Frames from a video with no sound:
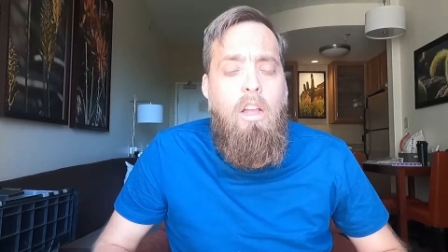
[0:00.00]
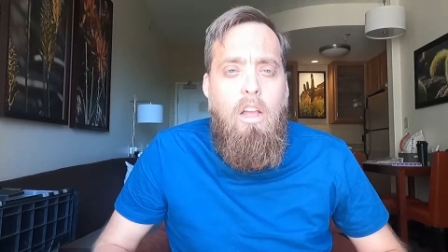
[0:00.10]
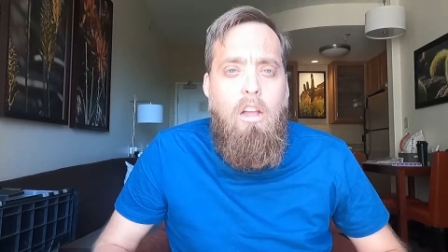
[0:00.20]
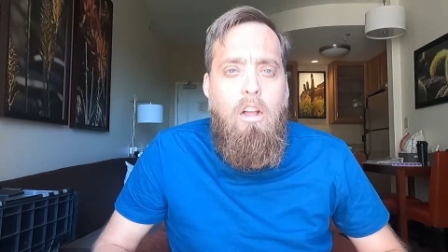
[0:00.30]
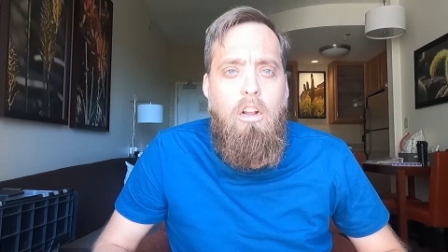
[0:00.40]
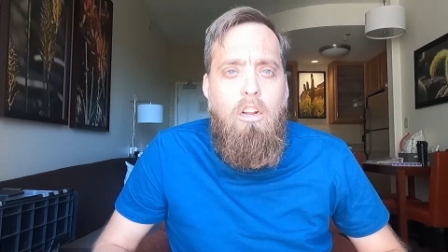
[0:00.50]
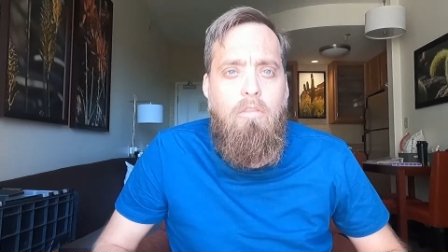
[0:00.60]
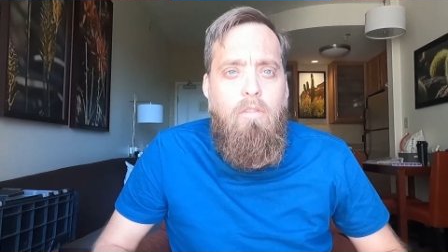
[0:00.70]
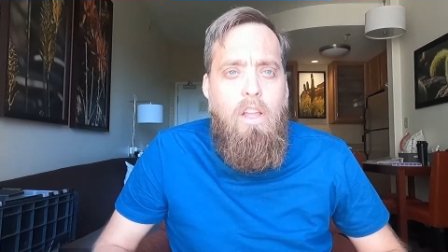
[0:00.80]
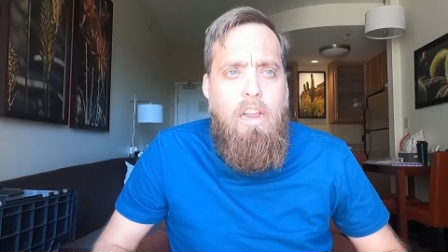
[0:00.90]

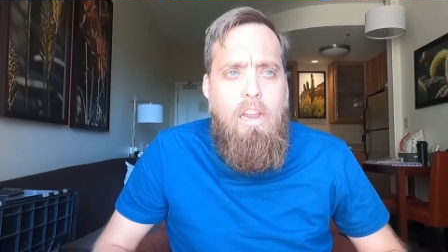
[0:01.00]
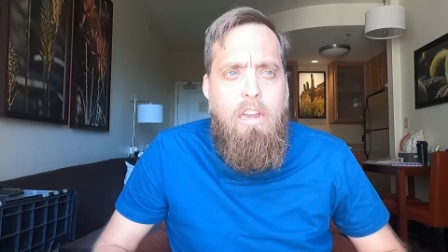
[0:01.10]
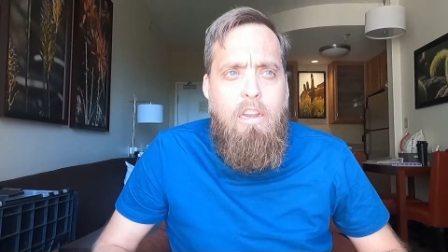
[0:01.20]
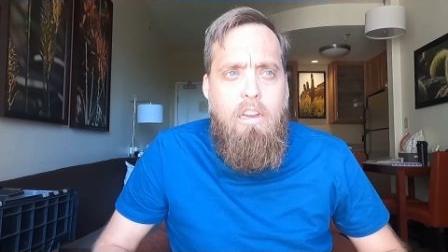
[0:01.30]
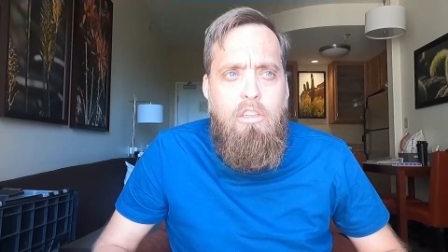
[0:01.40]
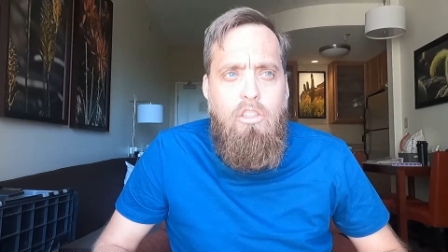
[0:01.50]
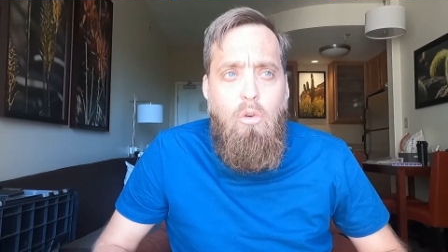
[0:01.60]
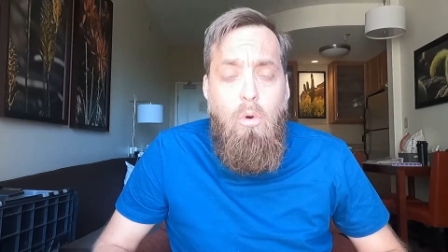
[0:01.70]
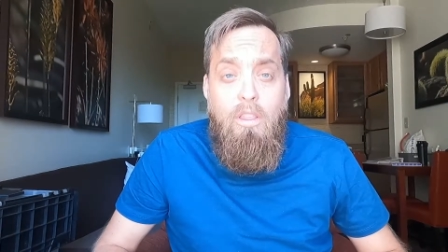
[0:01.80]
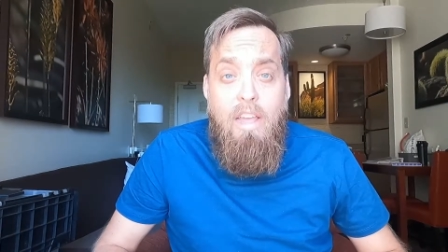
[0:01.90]
Um, and and
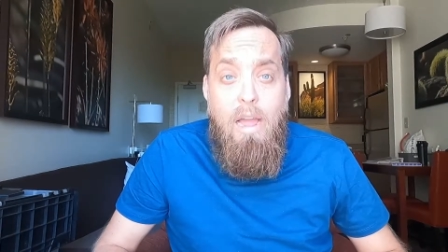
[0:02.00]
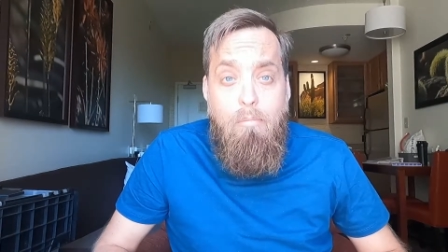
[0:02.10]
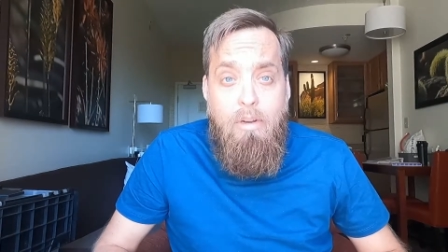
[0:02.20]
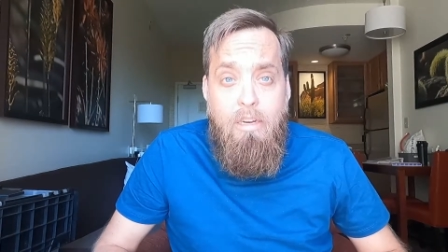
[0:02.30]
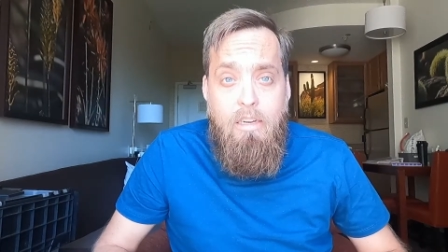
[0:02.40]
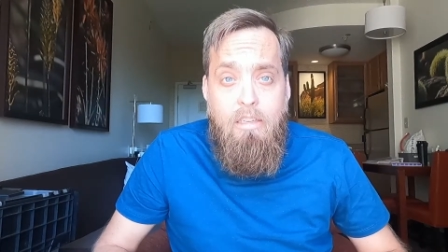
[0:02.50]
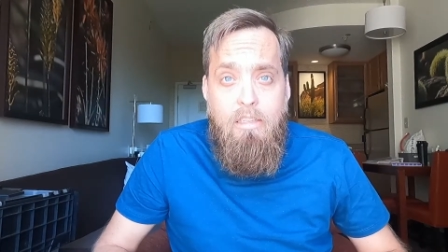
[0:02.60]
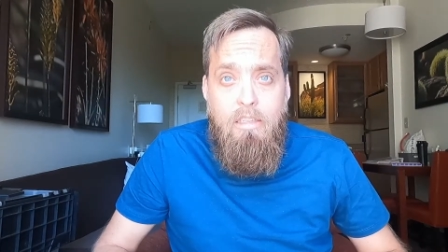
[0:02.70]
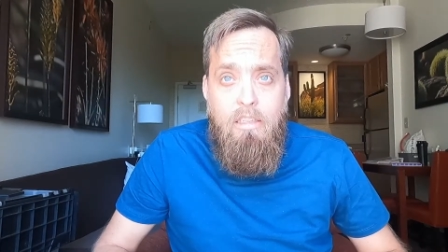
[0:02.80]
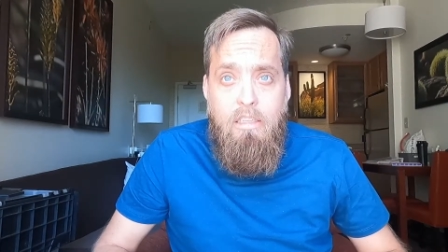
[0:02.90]
so what that
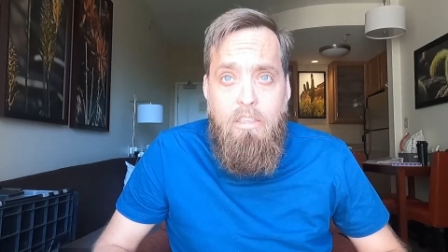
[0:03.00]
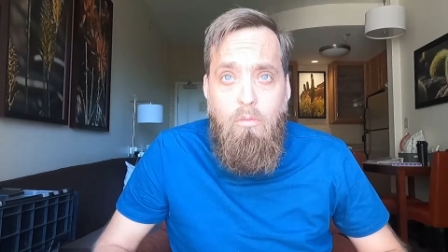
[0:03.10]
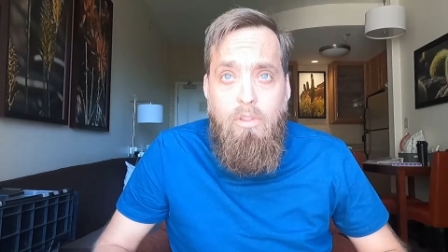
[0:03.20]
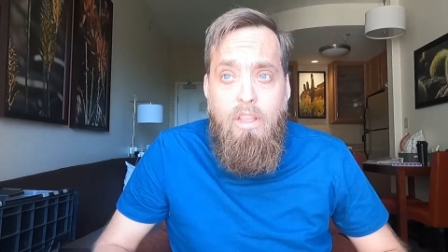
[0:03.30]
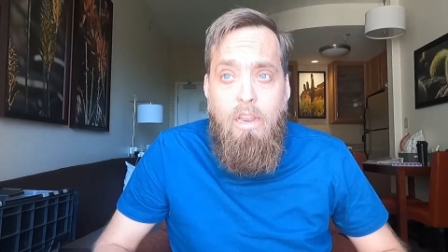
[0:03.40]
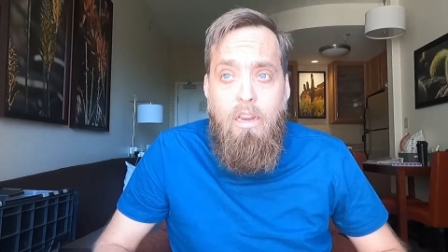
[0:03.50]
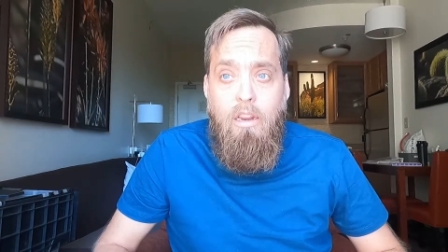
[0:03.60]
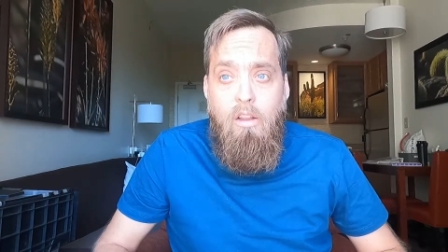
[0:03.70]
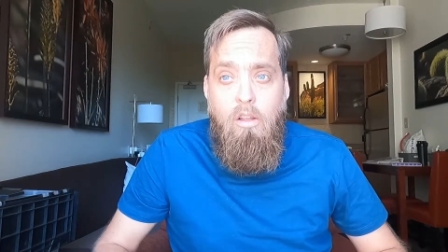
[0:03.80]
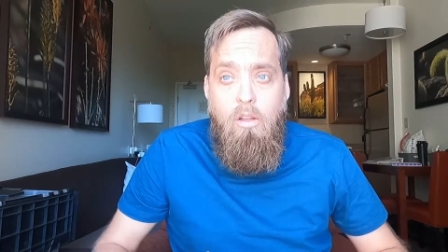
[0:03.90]
means is when
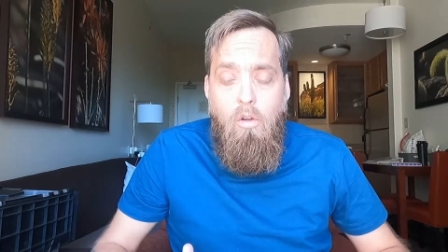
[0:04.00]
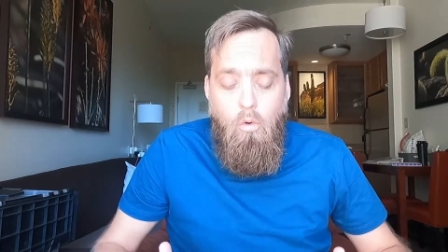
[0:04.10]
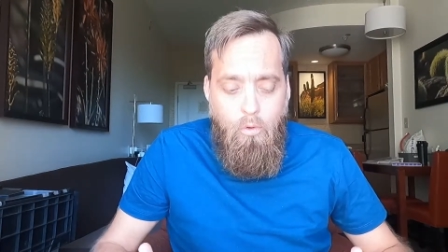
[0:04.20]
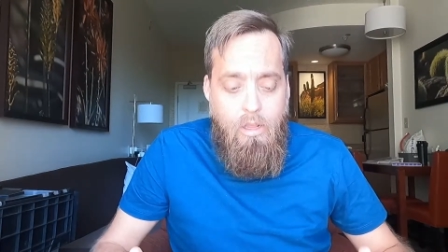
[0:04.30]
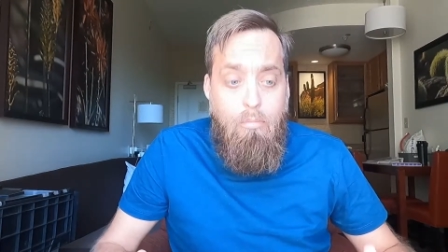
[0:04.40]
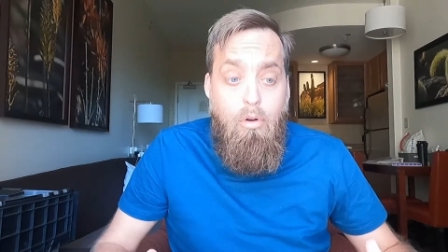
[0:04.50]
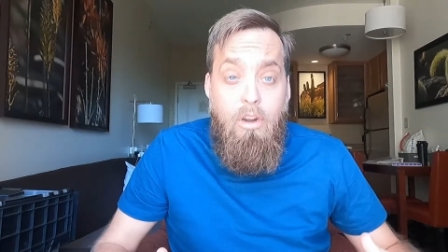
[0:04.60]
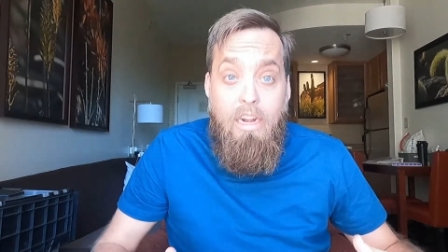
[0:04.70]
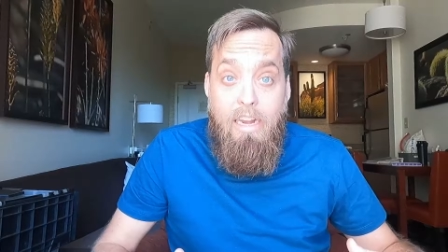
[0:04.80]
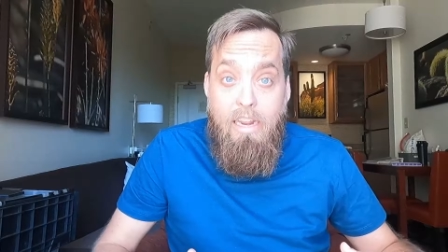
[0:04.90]
they when they
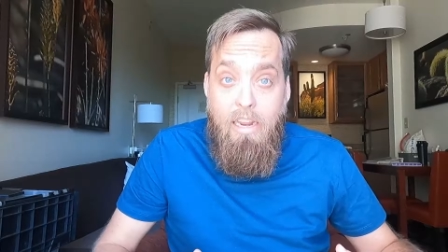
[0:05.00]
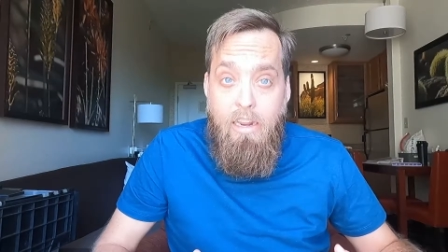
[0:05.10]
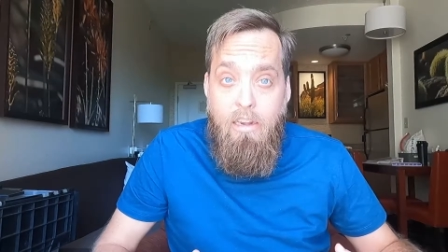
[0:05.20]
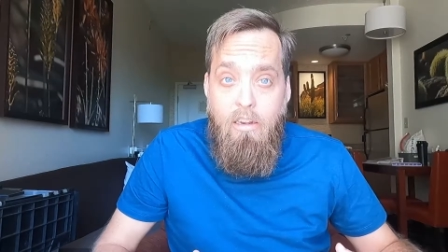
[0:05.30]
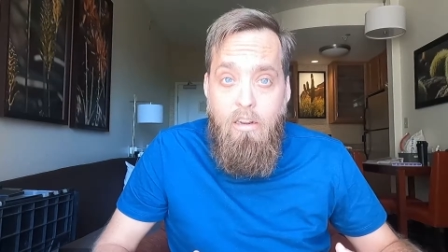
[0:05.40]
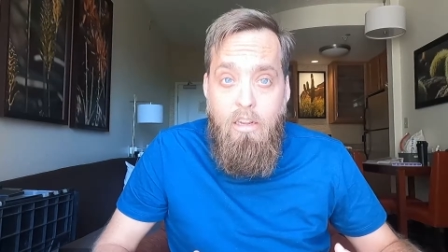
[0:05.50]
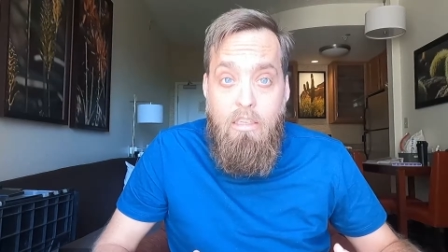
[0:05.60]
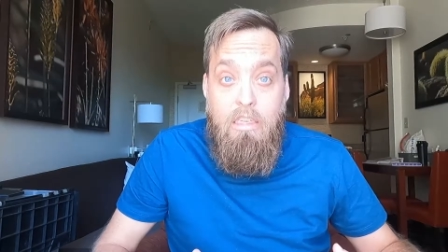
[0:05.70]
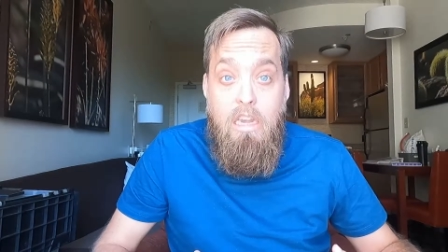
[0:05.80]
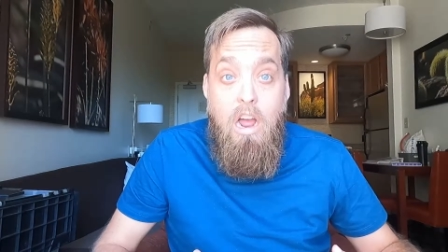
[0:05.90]
put it in,
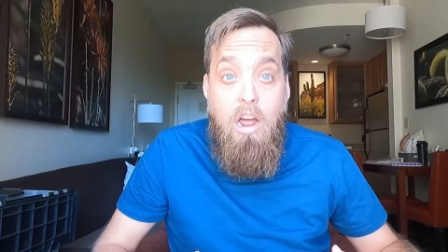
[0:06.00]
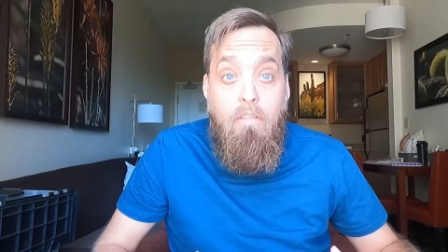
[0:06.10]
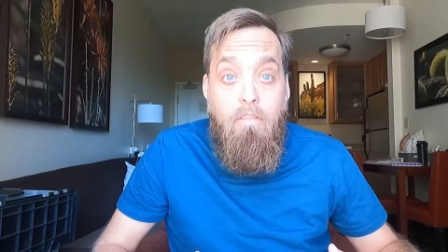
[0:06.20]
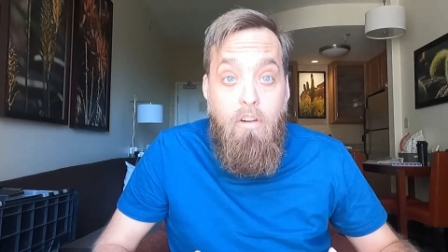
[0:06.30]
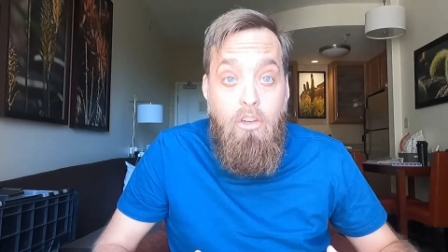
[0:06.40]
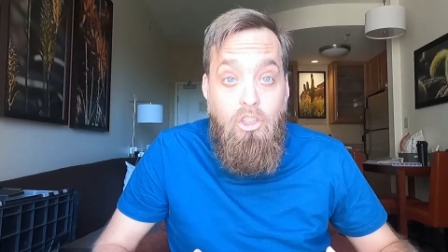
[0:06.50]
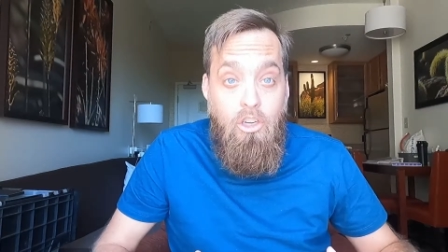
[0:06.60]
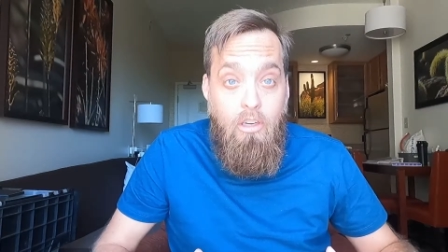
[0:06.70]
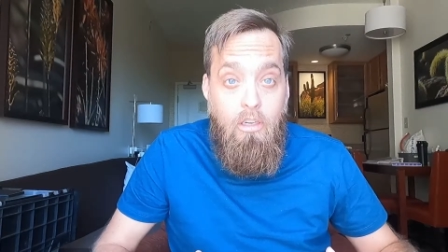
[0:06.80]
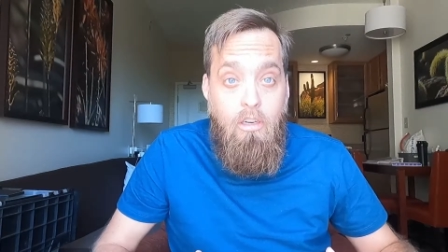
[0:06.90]
it's not
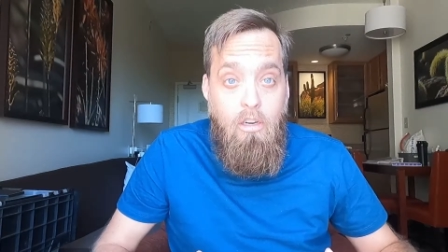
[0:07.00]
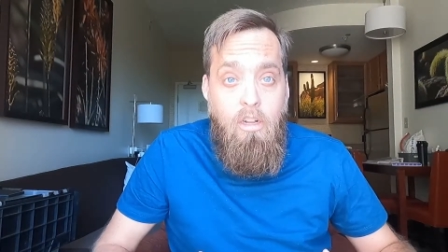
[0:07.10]
functioning